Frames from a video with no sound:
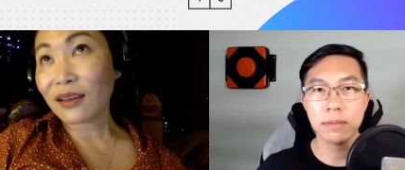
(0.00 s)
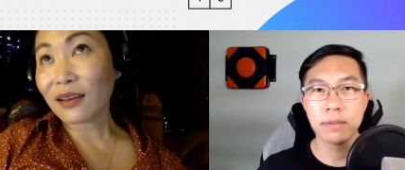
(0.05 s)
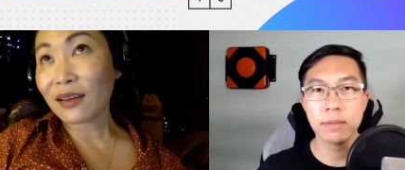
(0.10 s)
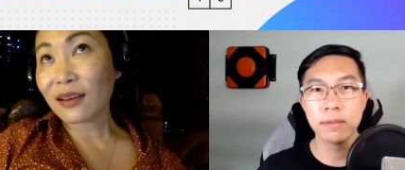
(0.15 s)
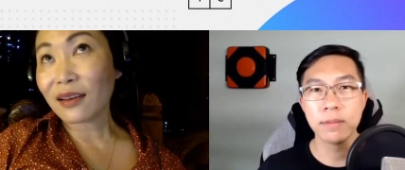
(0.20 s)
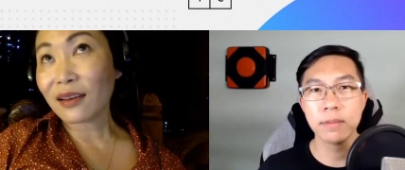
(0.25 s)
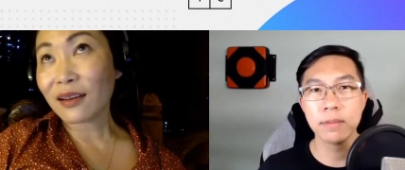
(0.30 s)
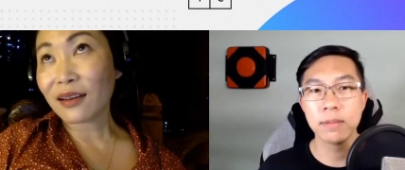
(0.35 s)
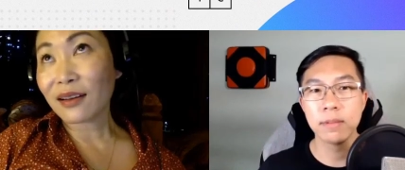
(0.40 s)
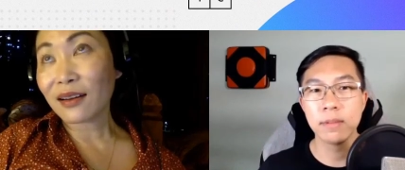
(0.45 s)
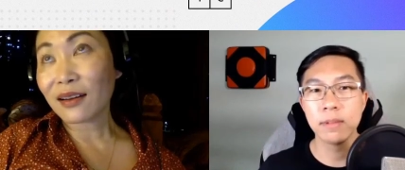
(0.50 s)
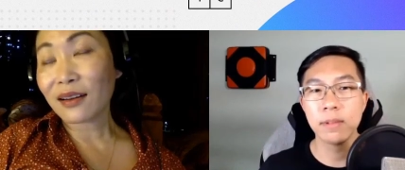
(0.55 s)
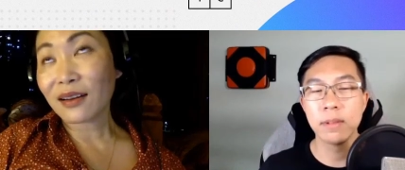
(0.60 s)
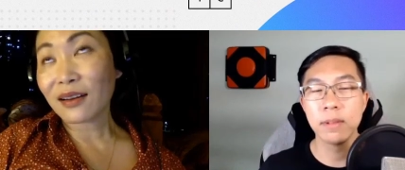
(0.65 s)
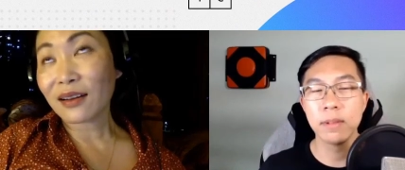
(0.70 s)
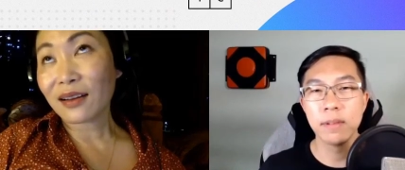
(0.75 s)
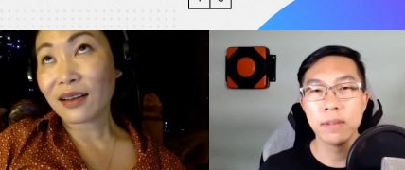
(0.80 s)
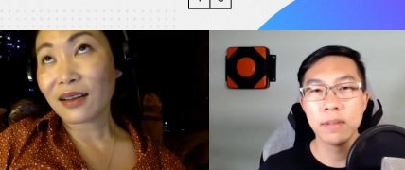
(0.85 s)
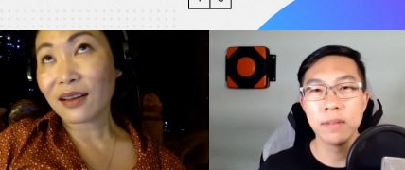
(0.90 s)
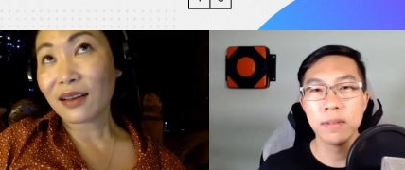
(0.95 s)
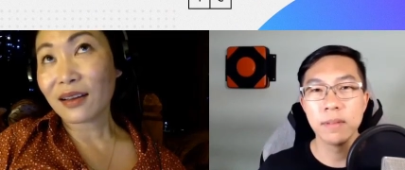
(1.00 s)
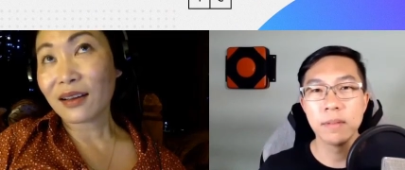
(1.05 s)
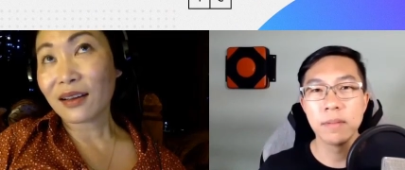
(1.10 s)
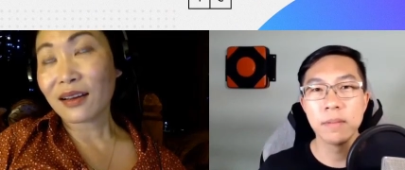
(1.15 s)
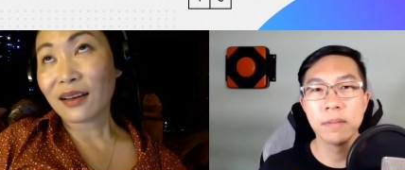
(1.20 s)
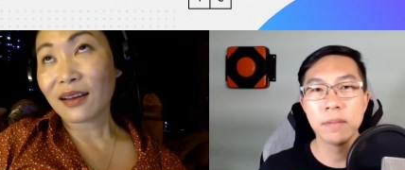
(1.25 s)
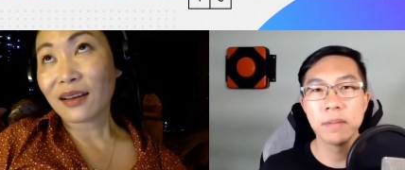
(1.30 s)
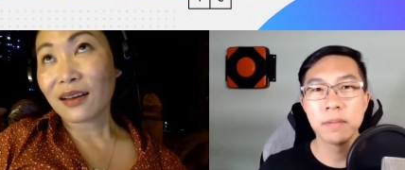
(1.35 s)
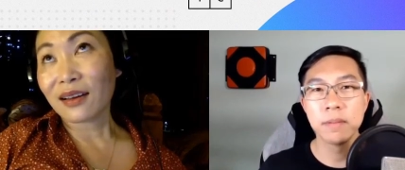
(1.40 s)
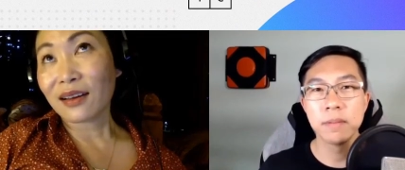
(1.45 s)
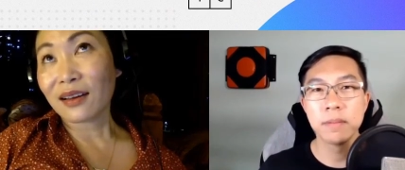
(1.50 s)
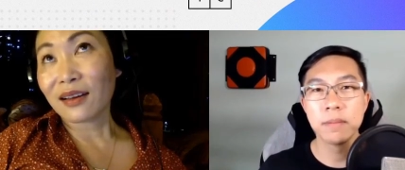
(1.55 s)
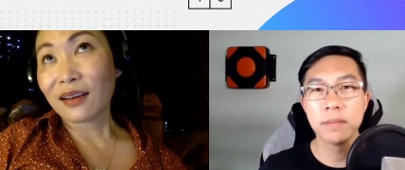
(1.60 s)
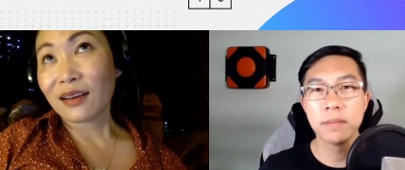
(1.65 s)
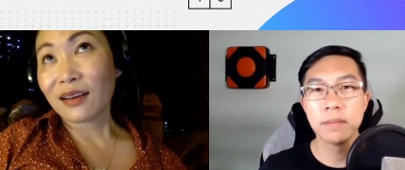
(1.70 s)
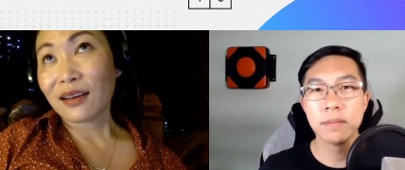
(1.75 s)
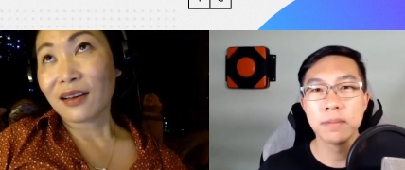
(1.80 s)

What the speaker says: No one is speaking in this clip.